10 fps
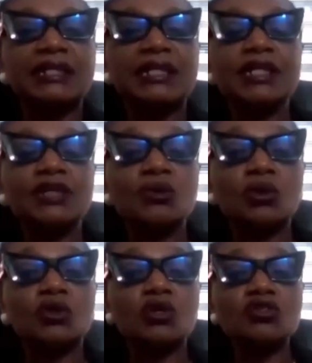
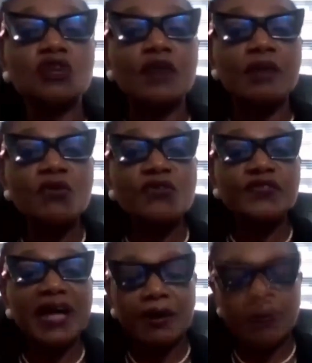does not remove
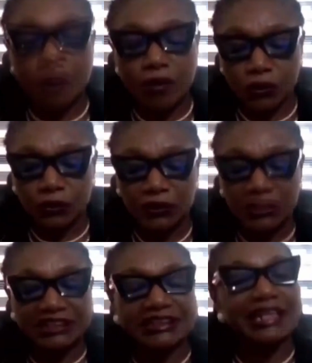that role
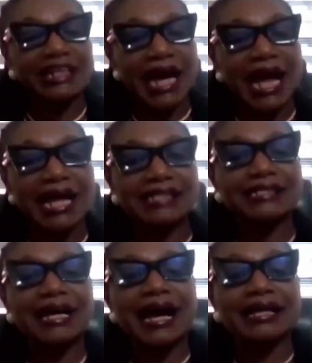she has
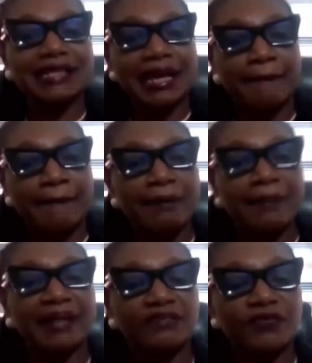as a
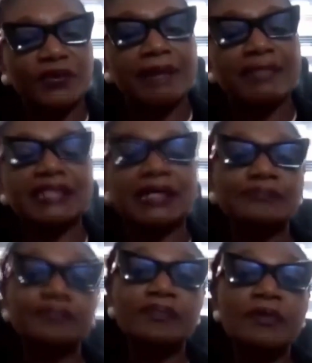barman, for that matter.
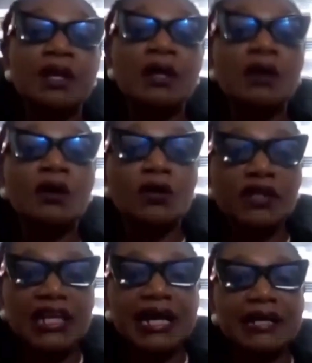
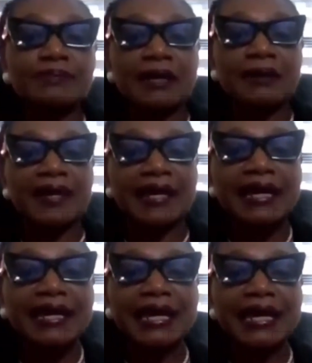Cordelia
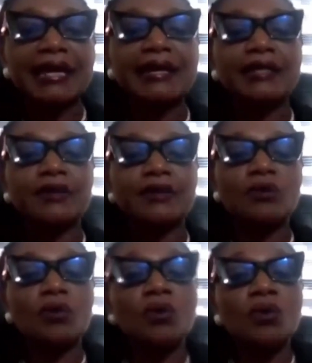Eke,
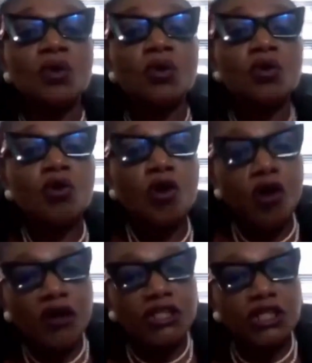
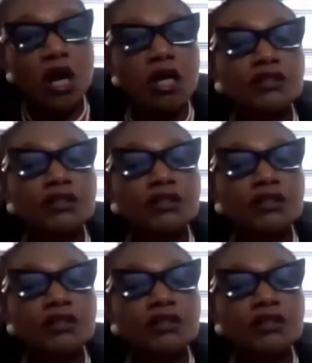authored